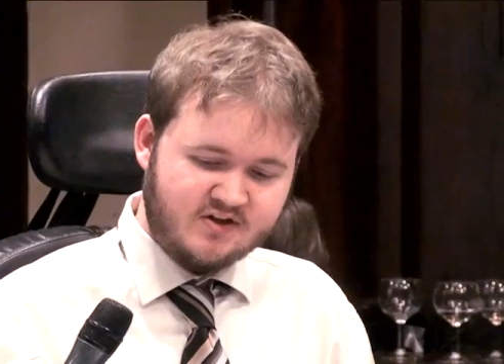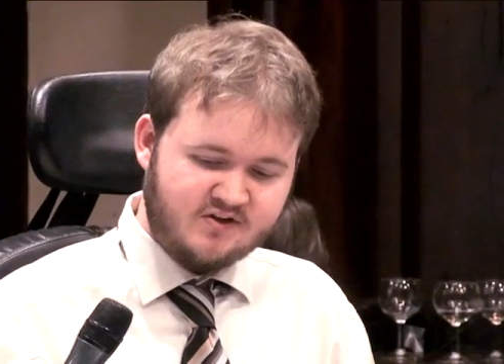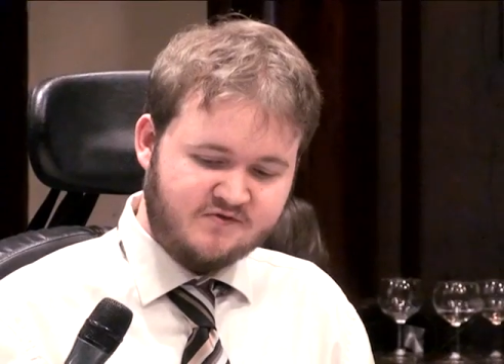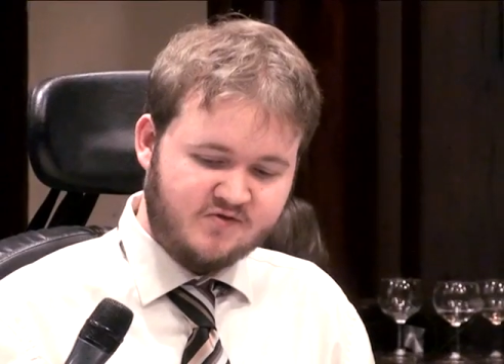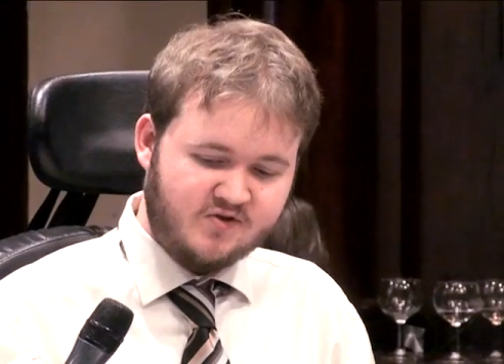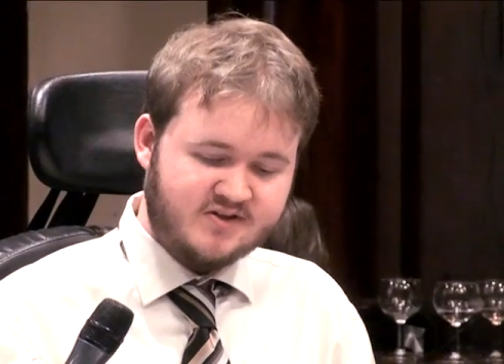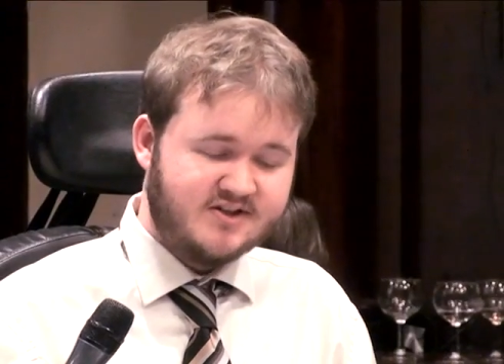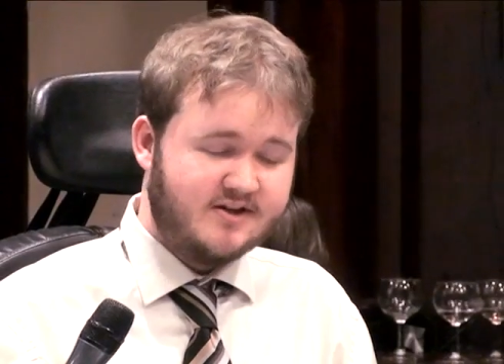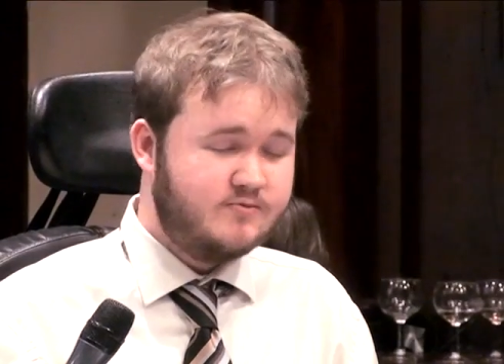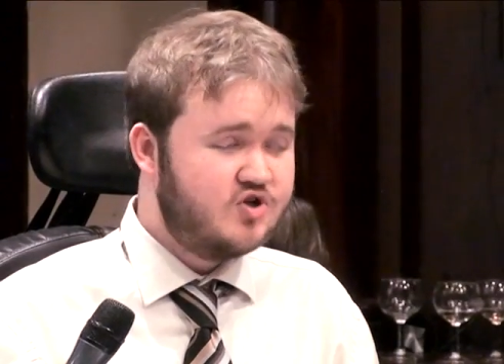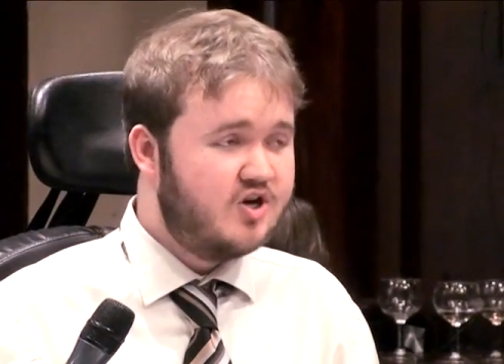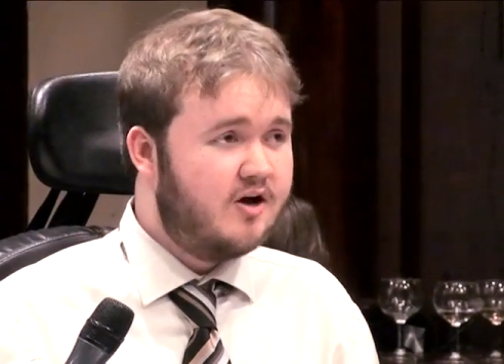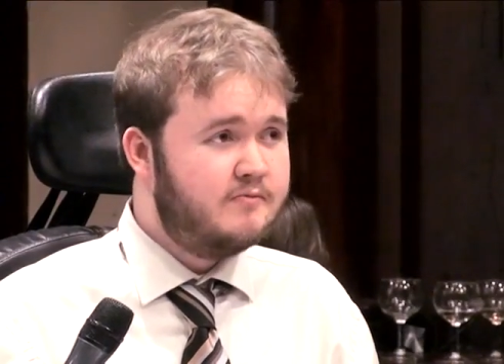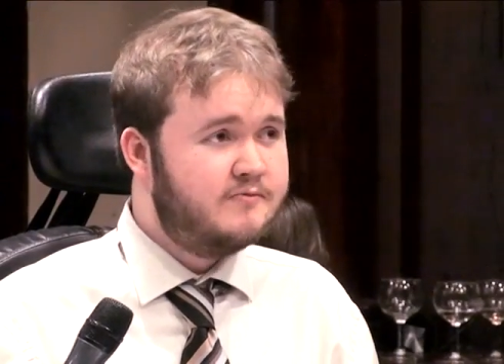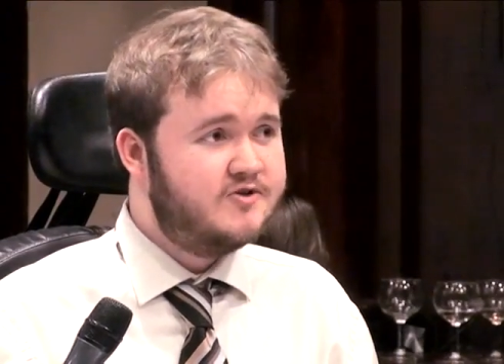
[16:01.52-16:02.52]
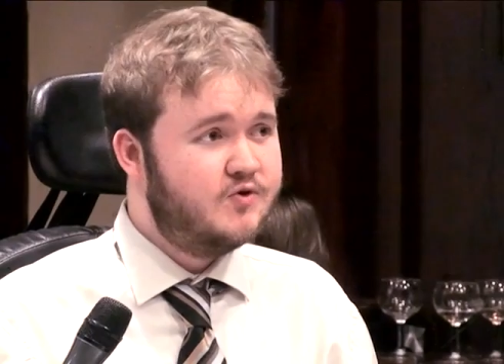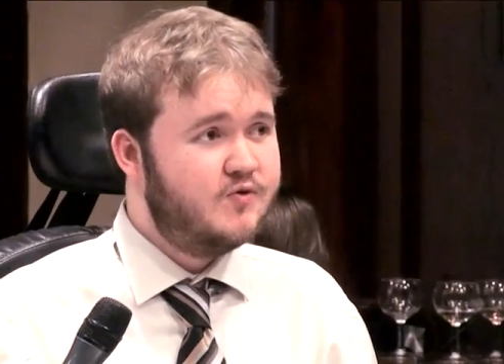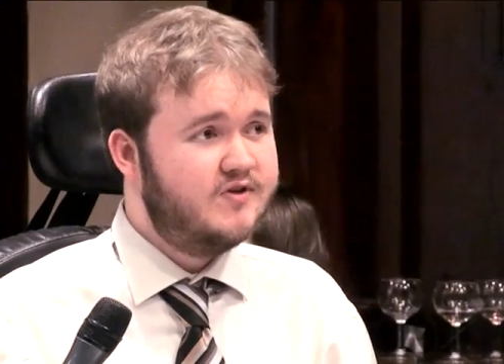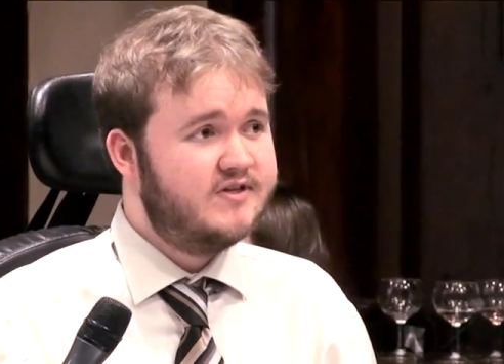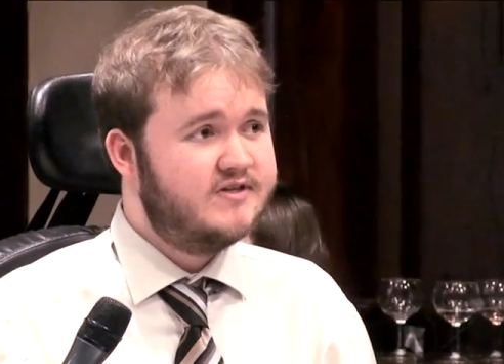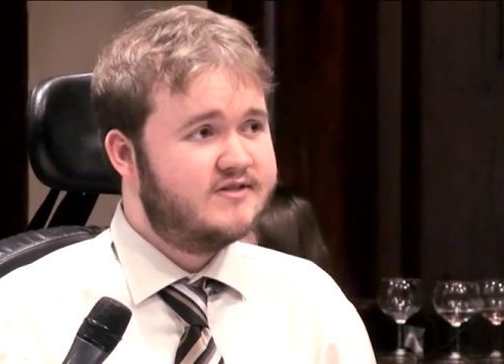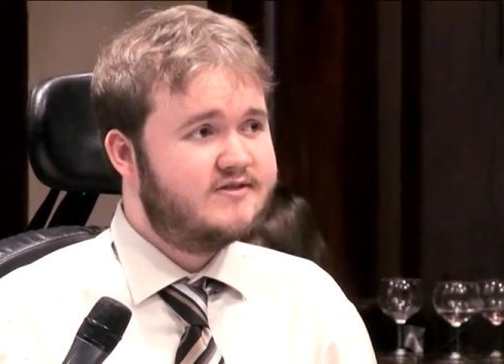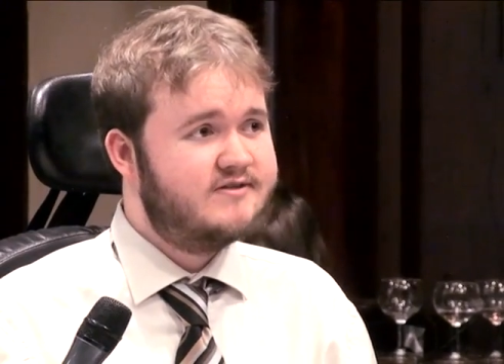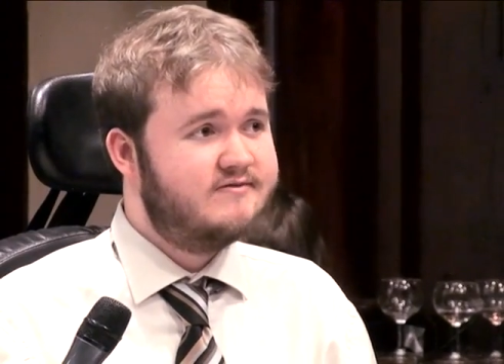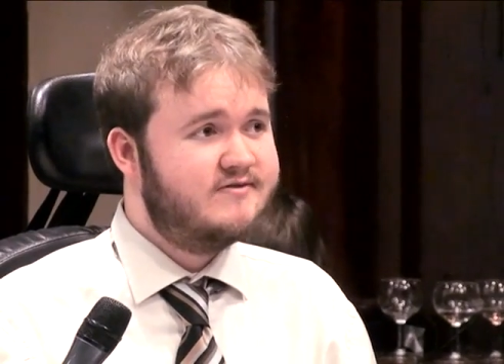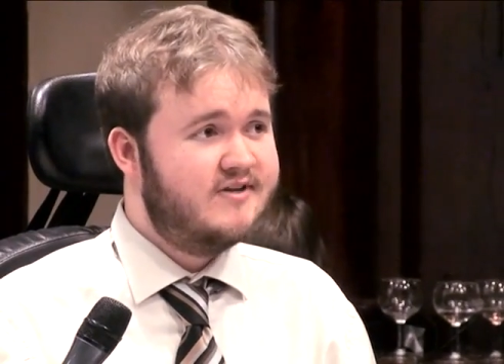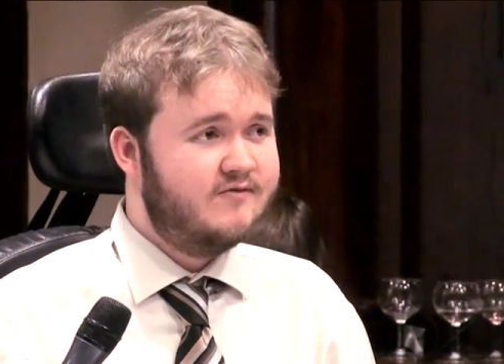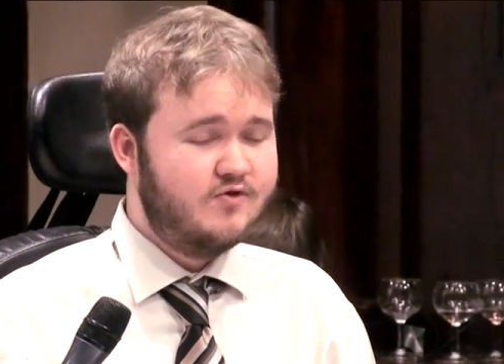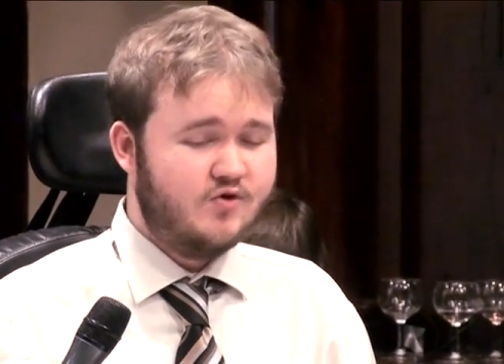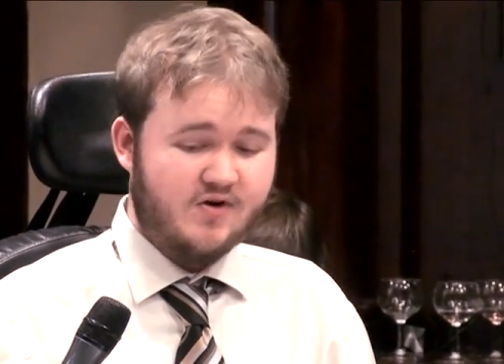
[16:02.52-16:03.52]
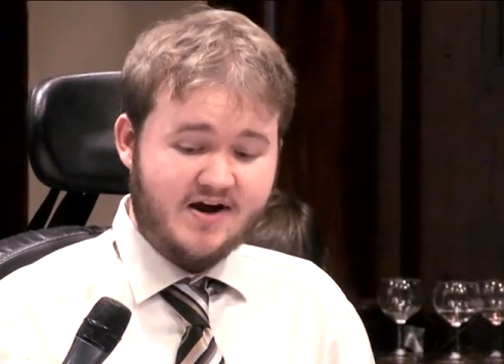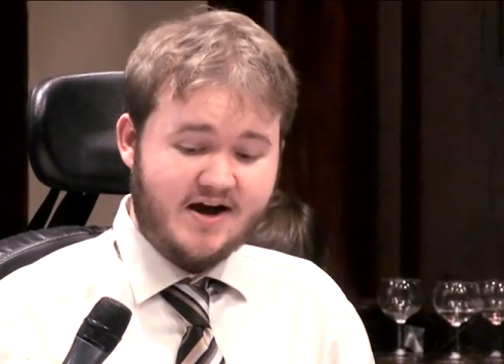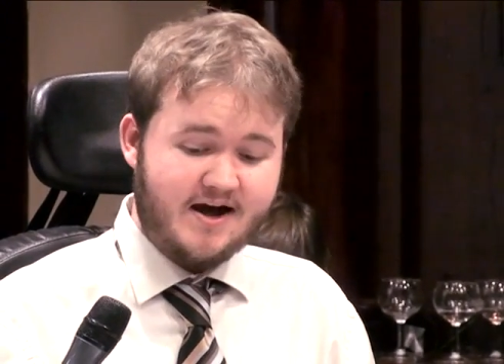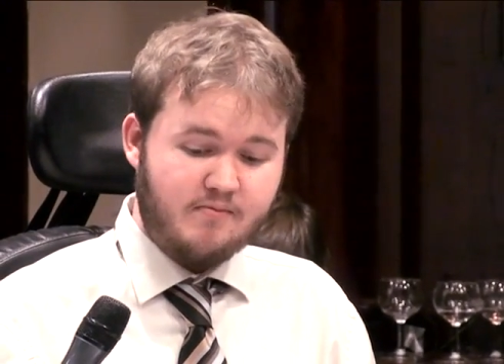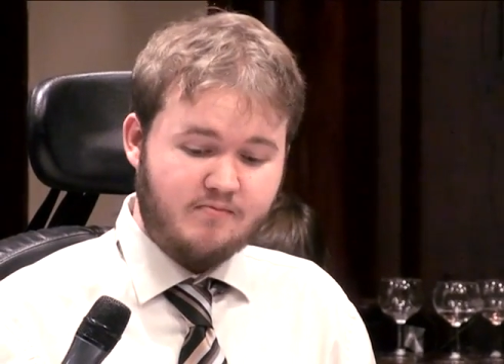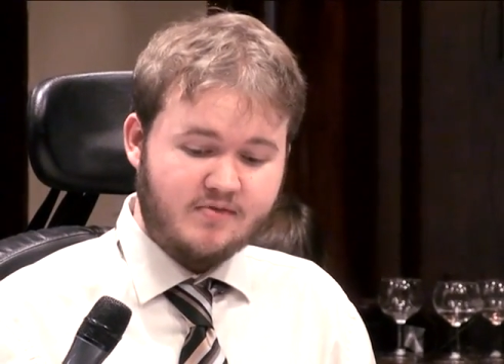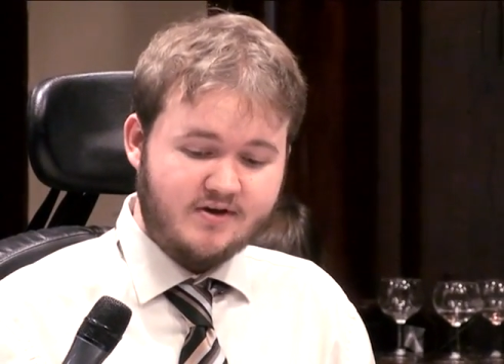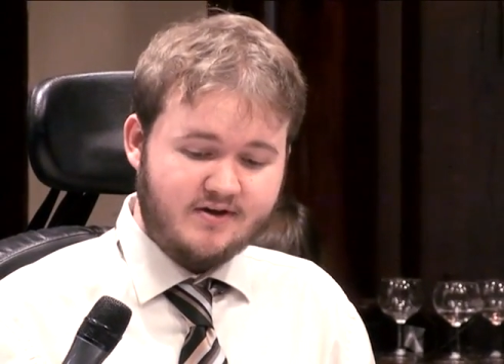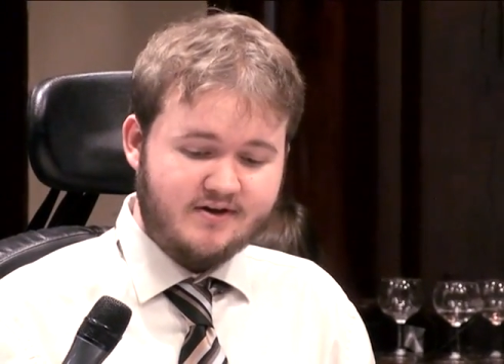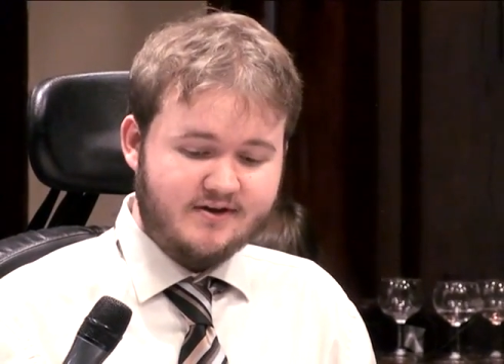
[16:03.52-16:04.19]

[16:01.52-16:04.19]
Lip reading: like a full-time job doing this, even though I am